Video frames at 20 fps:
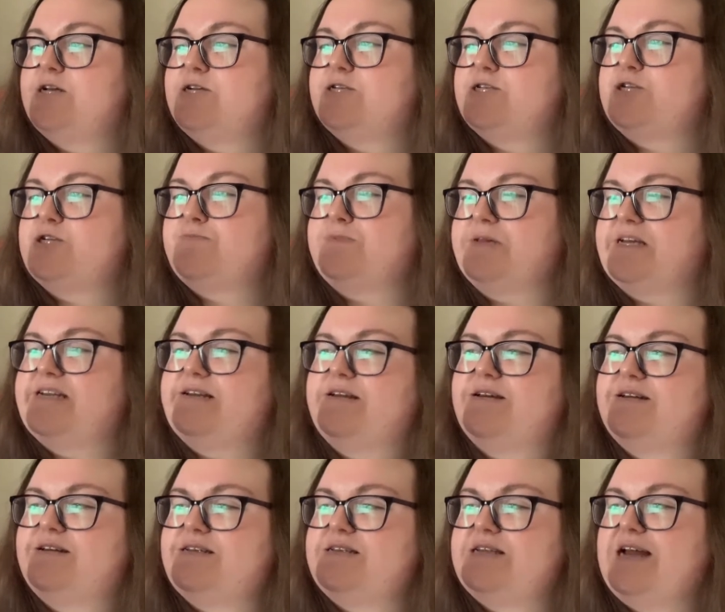Dublin,
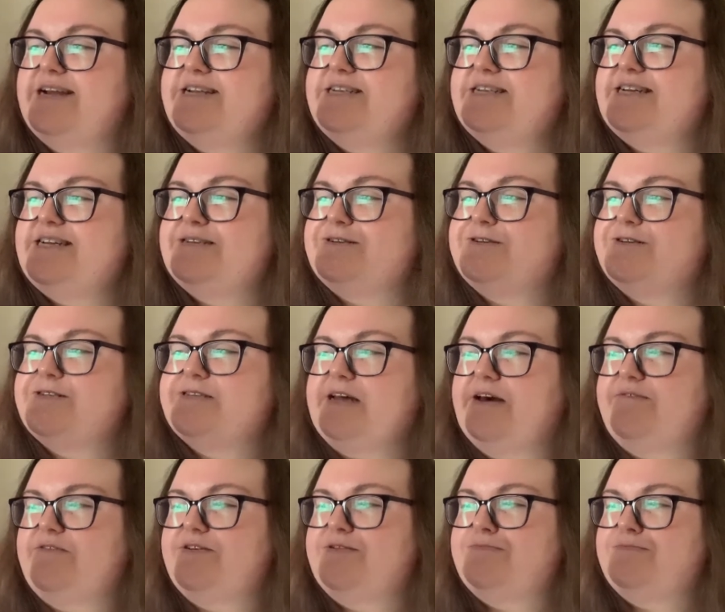
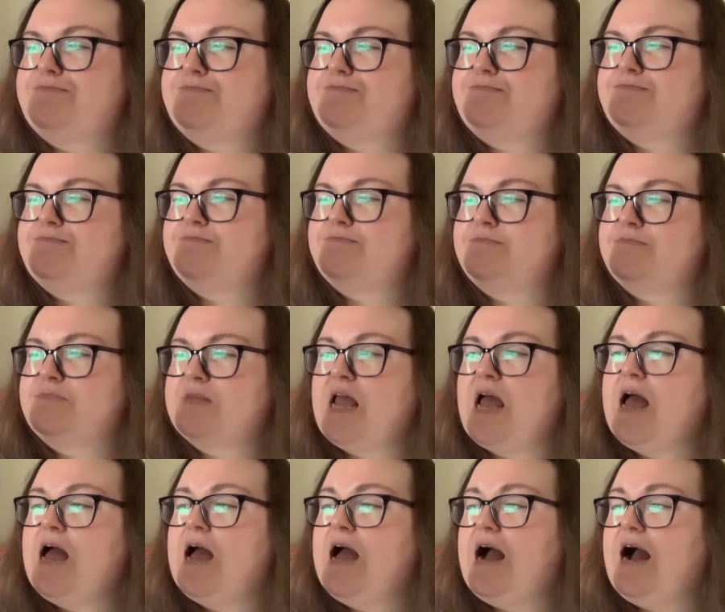1907.
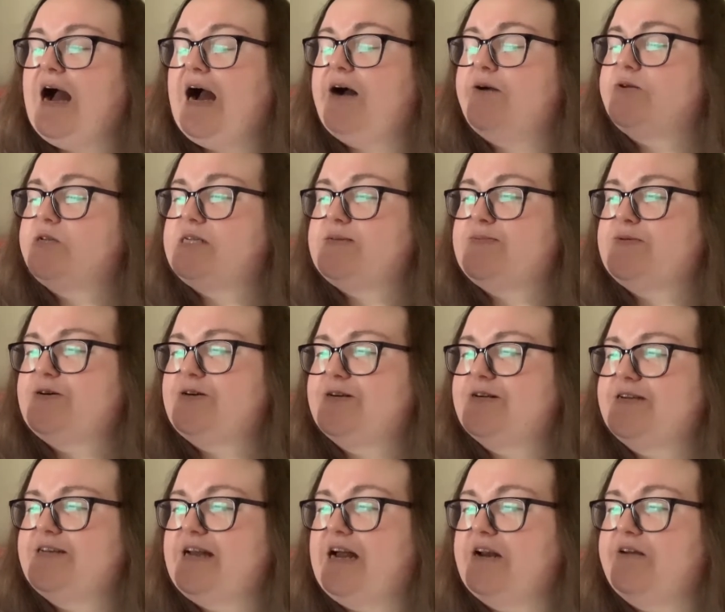
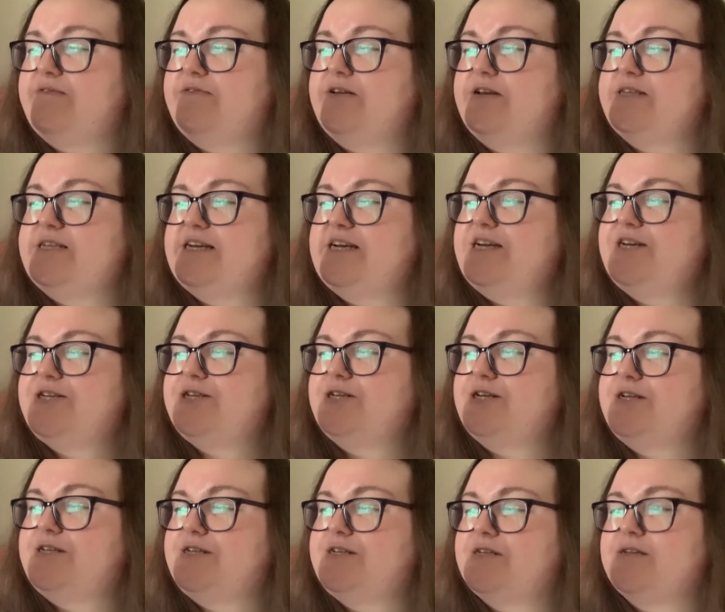Outspoken and
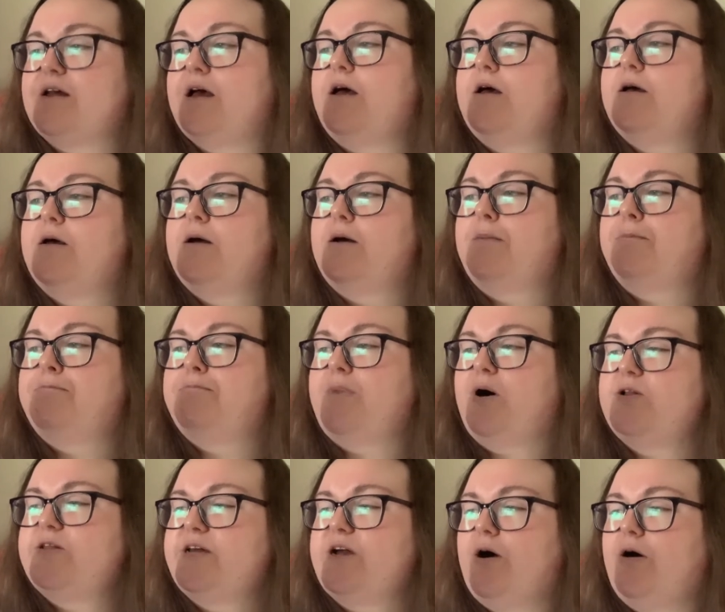flirtatious,
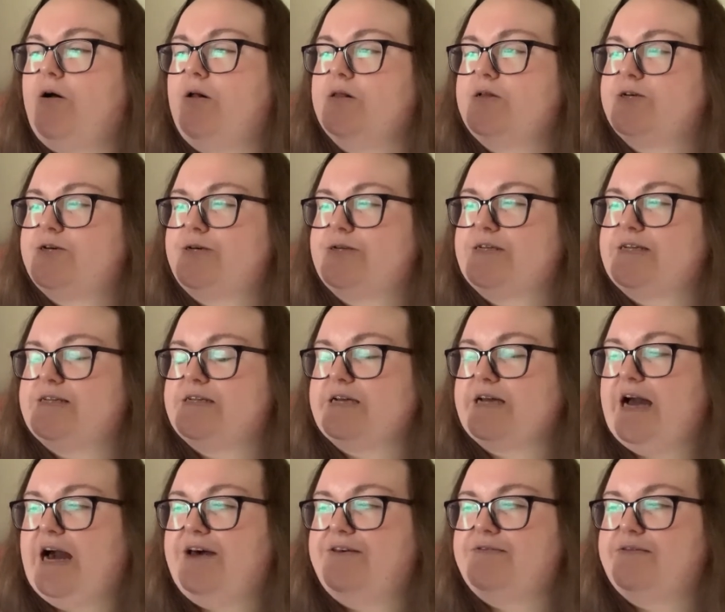Molly Allgood is a
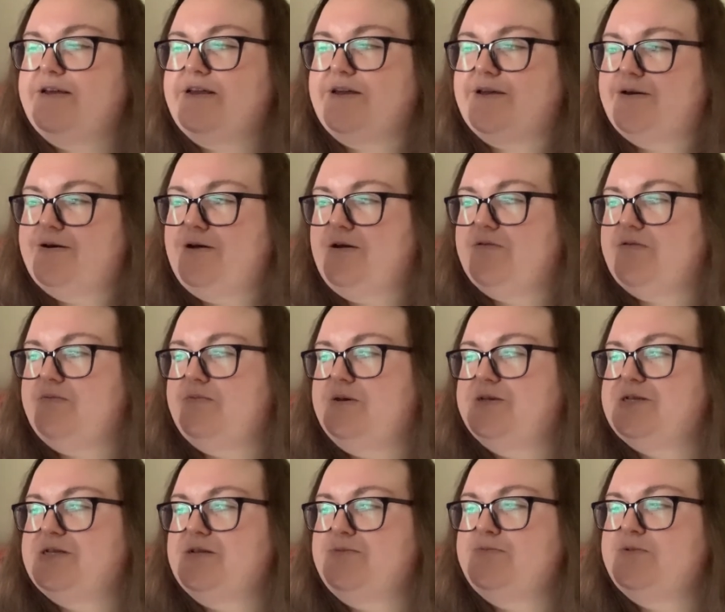Catholic girl from the
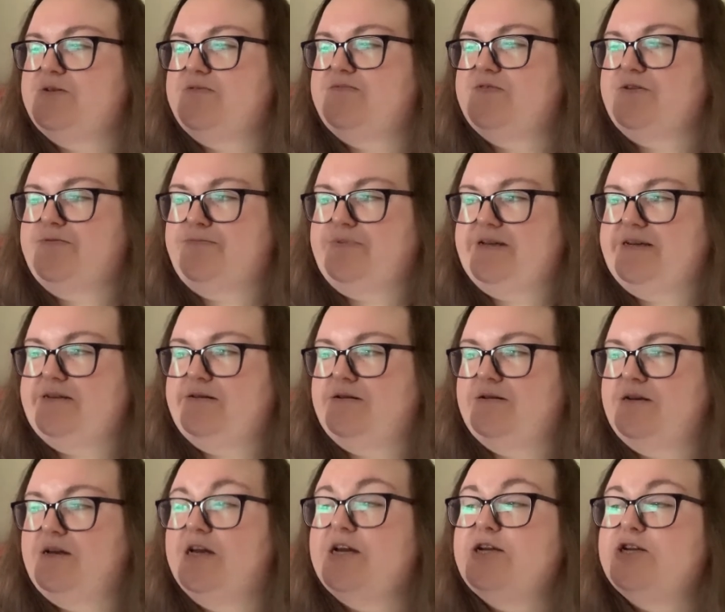slums of Dublin,
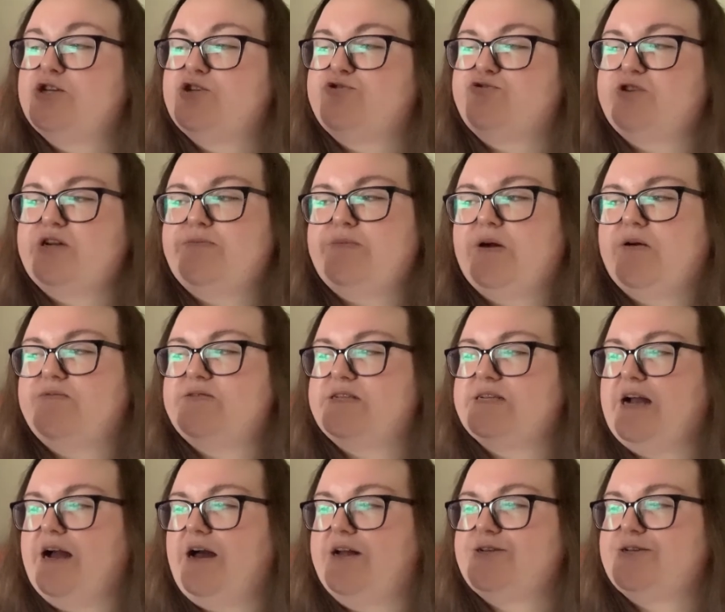dreaming of
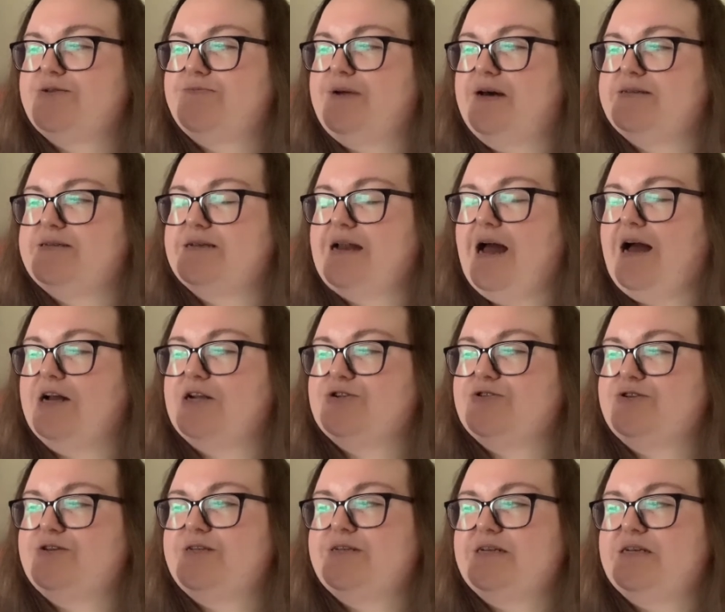stardom as an
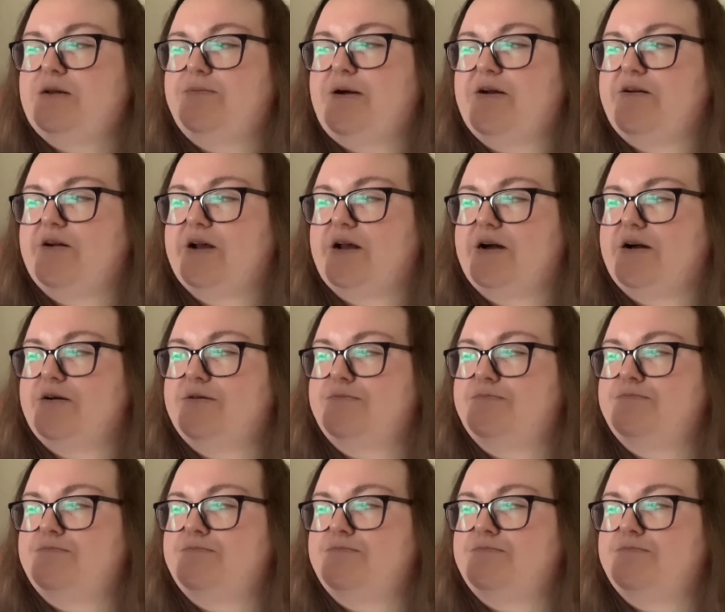actress in America.